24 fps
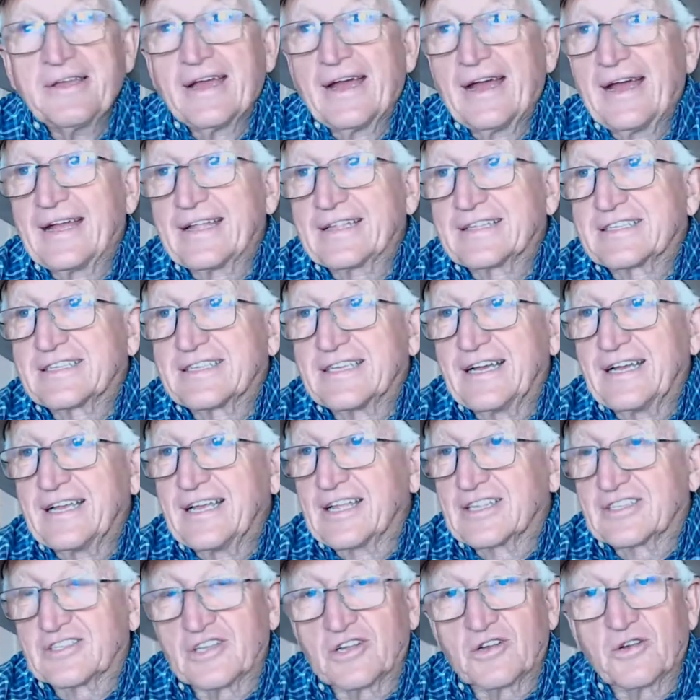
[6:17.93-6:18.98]
that's uh,
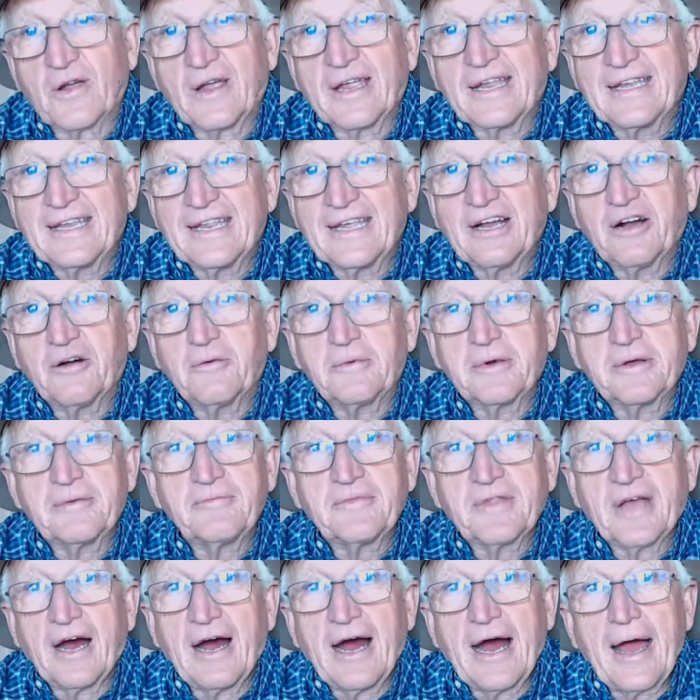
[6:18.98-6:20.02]
it's a great deal. But
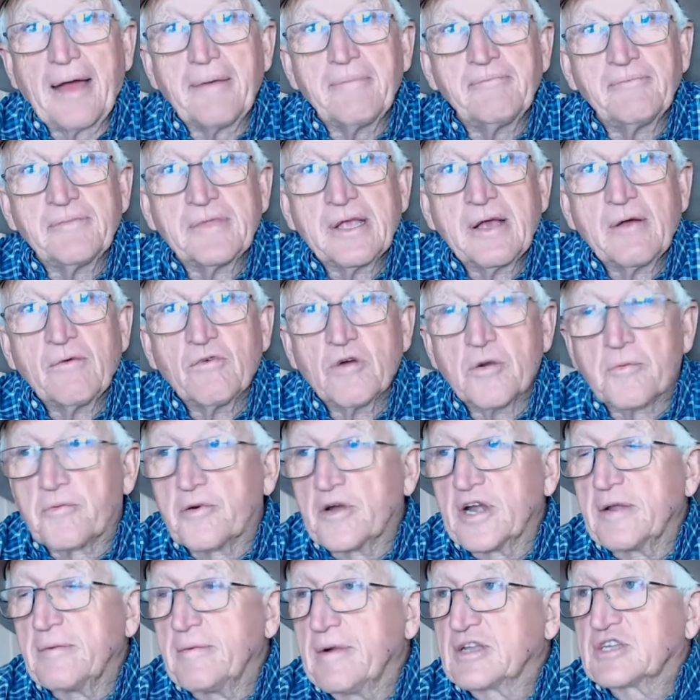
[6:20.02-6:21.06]
I'm we're
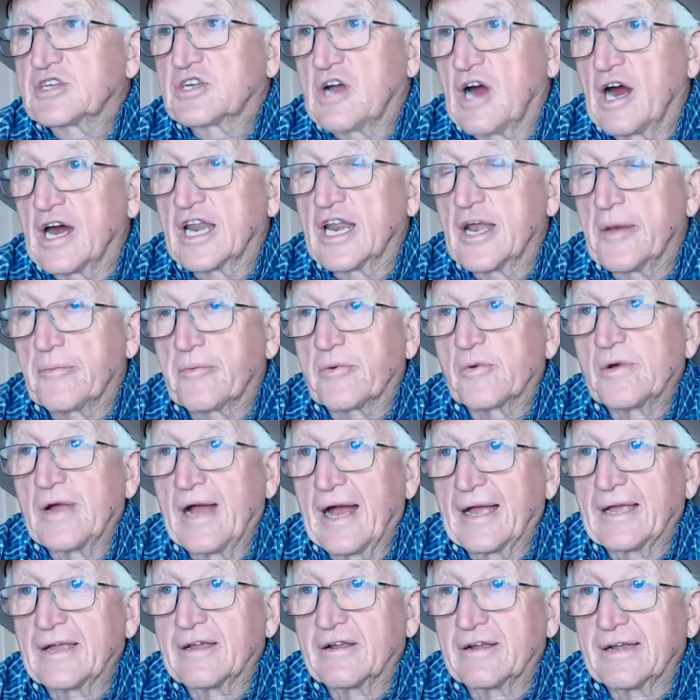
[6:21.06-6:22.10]
pretty much caught up
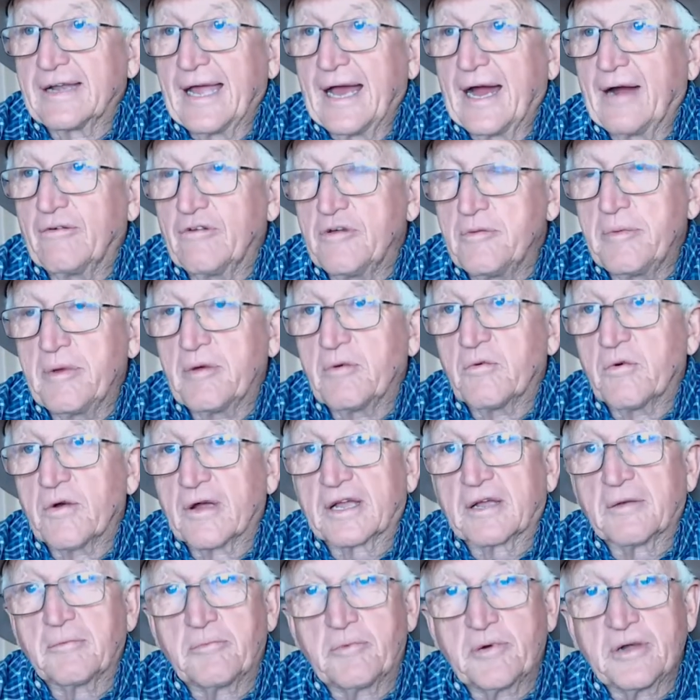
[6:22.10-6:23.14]
around here now. We've been
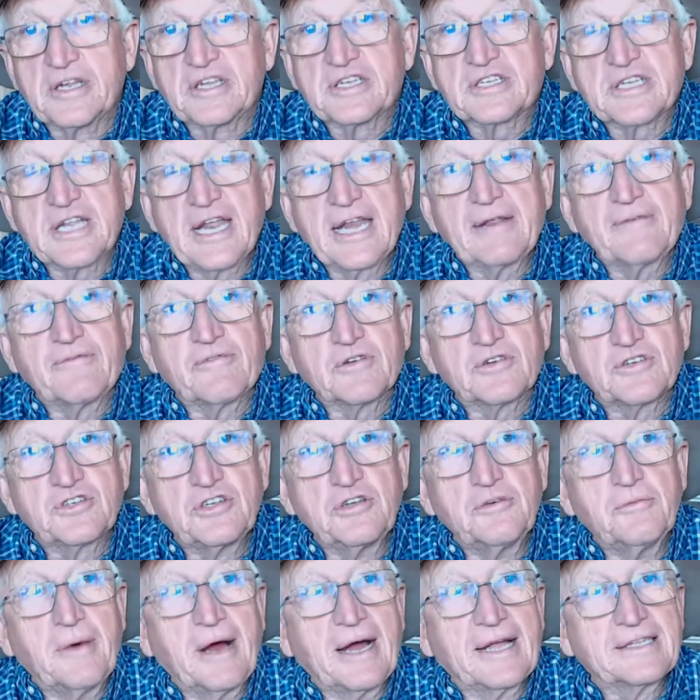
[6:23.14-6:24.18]
working pretty steady for
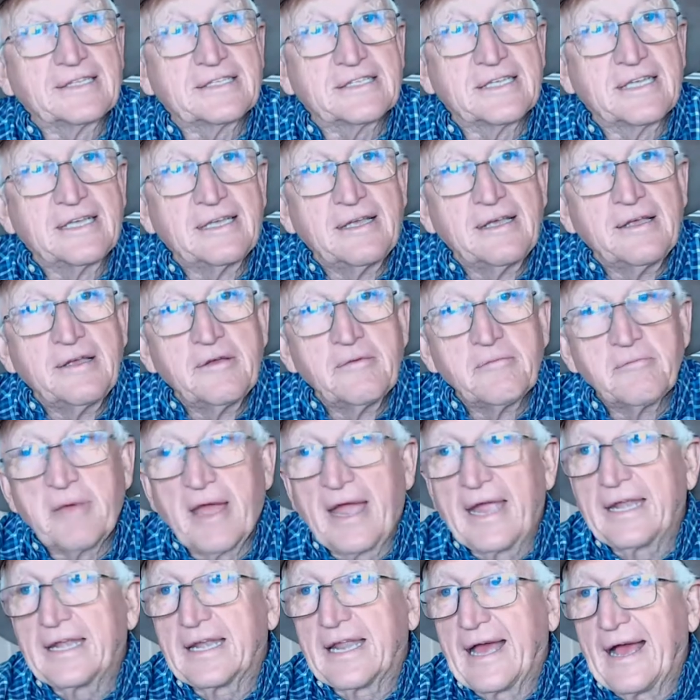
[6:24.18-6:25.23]
two months,
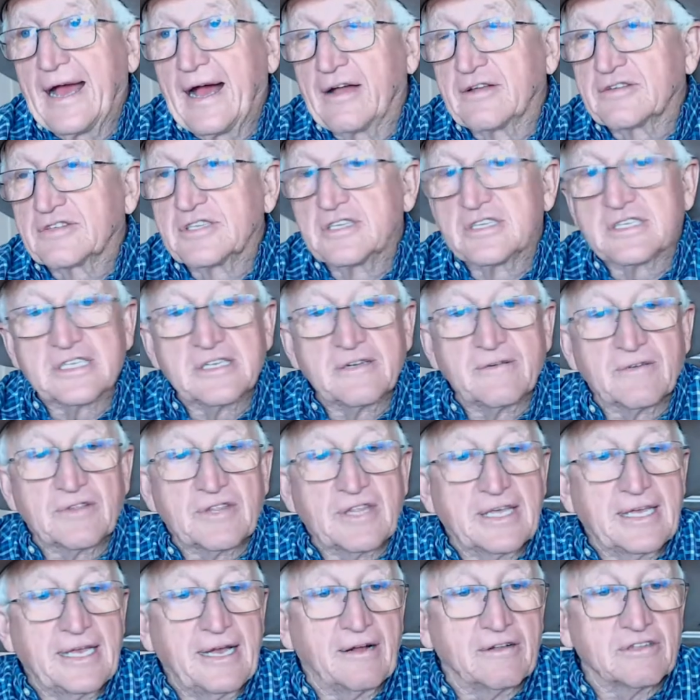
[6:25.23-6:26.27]
painting houses and
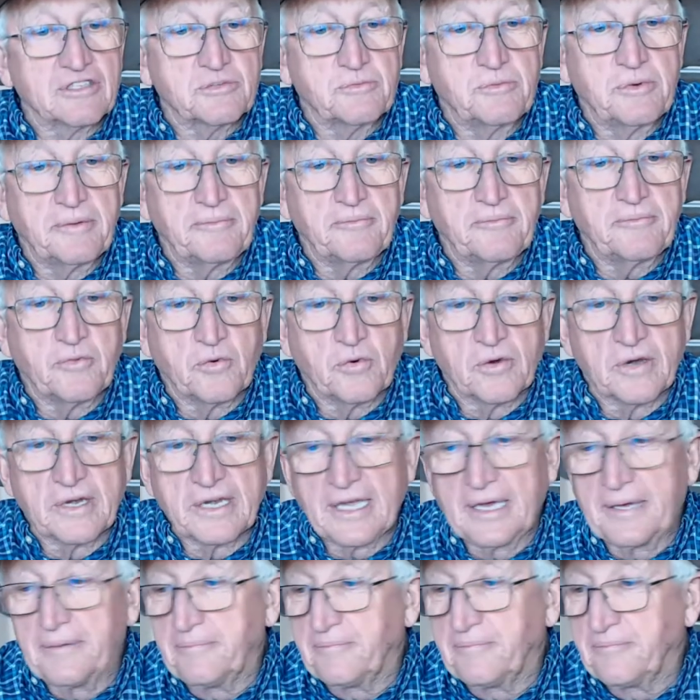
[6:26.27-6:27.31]
everything else, but we're
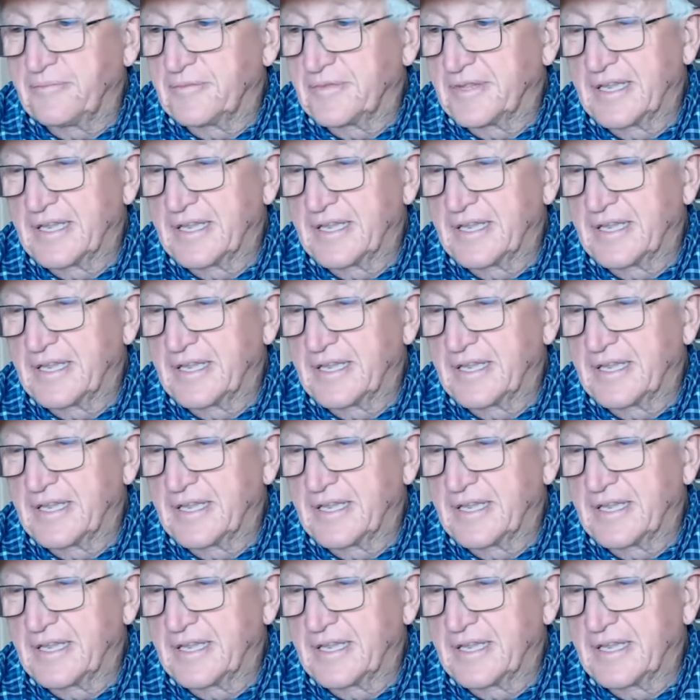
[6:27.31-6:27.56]
done.